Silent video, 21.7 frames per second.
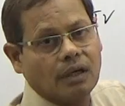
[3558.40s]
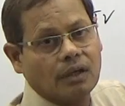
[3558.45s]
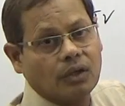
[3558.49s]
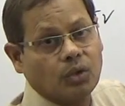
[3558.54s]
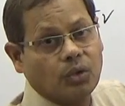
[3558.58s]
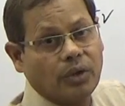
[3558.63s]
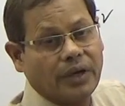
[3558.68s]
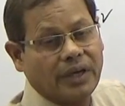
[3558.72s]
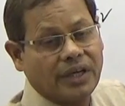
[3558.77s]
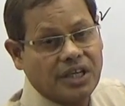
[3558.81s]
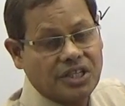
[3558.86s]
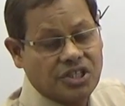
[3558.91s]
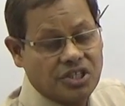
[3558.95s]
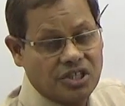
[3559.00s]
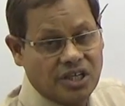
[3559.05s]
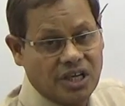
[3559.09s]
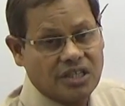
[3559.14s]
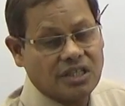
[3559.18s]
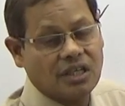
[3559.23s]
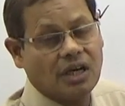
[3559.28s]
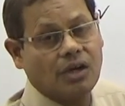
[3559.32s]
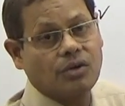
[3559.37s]
to a
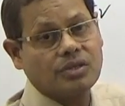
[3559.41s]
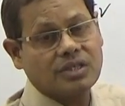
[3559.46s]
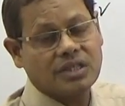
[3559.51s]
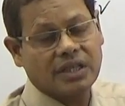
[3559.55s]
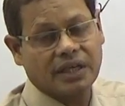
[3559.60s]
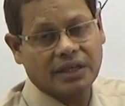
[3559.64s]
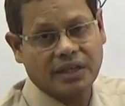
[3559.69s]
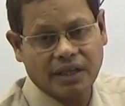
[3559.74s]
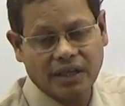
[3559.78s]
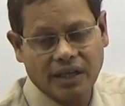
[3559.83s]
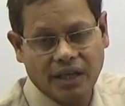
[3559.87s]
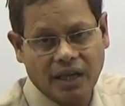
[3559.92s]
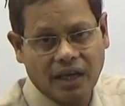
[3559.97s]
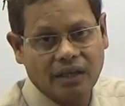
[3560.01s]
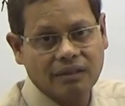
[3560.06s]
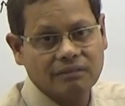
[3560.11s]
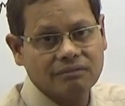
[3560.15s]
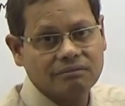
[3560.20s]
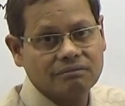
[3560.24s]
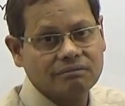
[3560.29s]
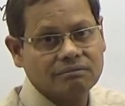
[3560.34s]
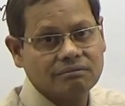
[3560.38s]
destination outside India,
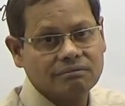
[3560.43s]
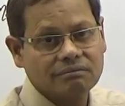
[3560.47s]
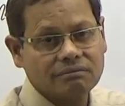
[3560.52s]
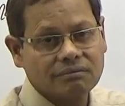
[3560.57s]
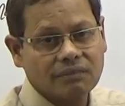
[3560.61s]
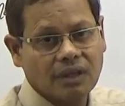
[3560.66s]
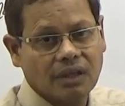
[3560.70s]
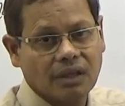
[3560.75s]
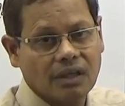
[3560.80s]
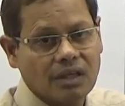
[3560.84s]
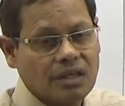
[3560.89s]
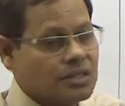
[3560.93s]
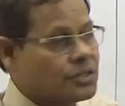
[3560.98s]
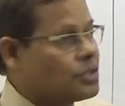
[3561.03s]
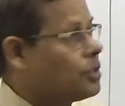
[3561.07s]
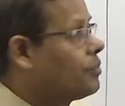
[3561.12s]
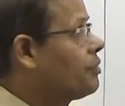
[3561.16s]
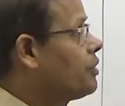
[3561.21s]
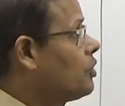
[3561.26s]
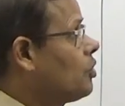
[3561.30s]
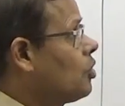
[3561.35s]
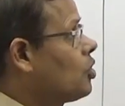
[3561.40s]
so
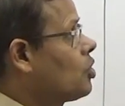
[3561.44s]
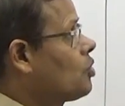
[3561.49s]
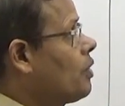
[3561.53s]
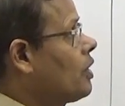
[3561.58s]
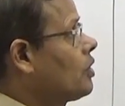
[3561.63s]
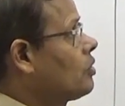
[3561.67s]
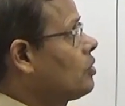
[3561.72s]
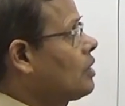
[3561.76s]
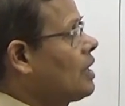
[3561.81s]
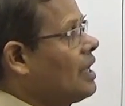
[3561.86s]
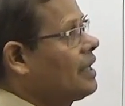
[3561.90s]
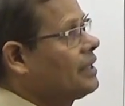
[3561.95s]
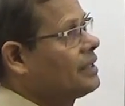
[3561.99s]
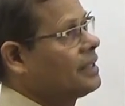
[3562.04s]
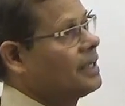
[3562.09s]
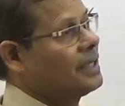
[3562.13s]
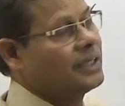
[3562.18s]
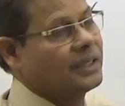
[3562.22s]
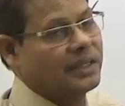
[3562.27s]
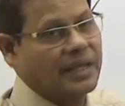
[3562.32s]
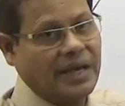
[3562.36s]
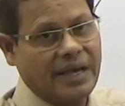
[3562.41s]
we don't want to collect
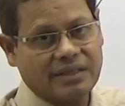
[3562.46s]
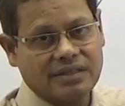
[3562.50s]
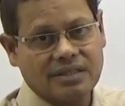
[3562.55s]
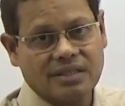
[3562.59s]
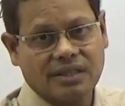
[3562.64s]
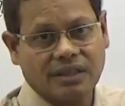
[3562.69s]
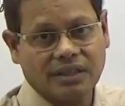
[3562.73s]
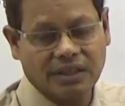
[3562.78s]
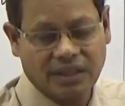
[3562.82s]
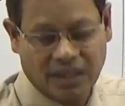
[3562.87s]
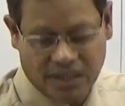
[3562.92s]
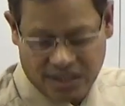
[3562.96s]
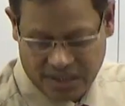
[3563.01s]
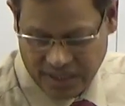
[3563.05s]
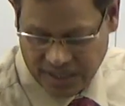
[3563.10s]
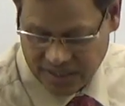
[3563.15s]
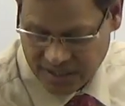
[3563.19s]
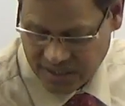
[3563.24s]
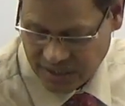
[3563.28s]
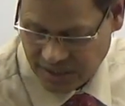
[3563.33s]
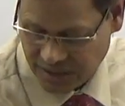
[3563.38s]
any tax. In that sense,